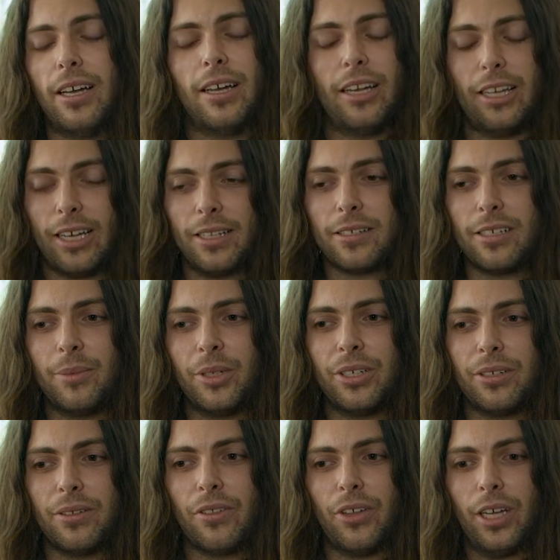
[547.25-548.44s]
Again,
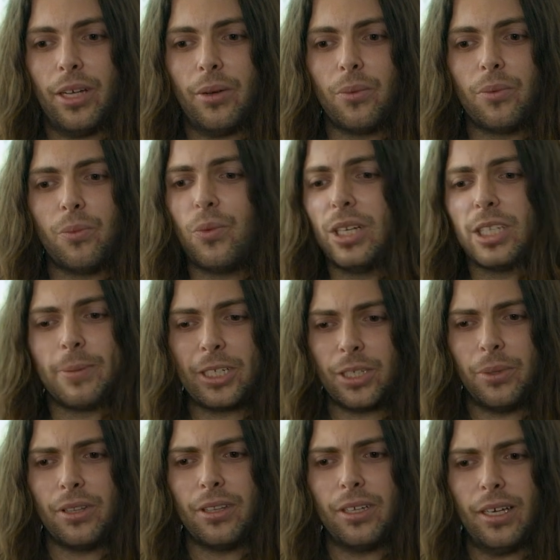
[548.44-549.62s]
similar thing, especially
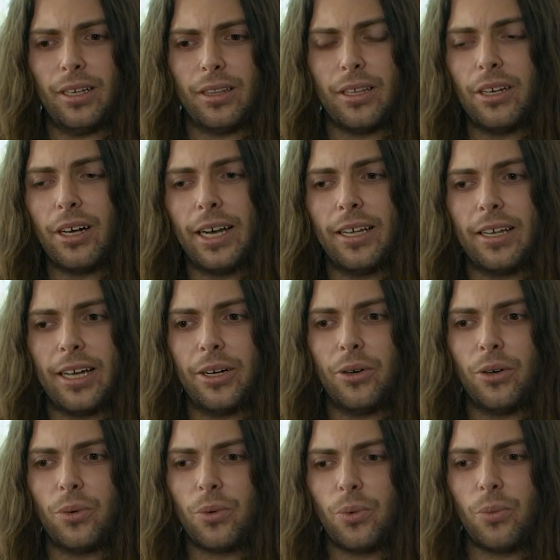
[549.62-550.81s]
with the
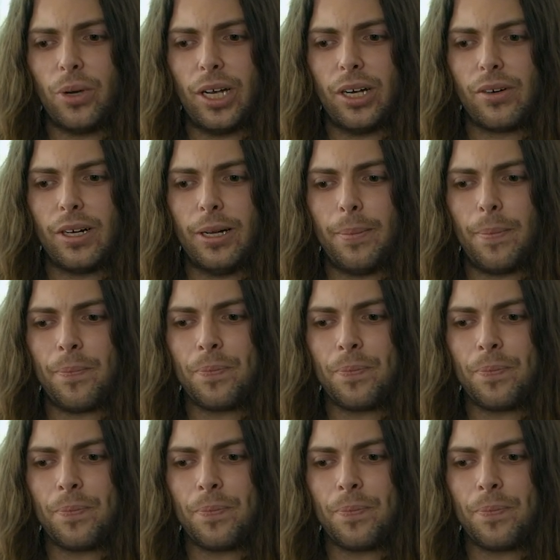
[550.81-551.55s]
Nightingale, where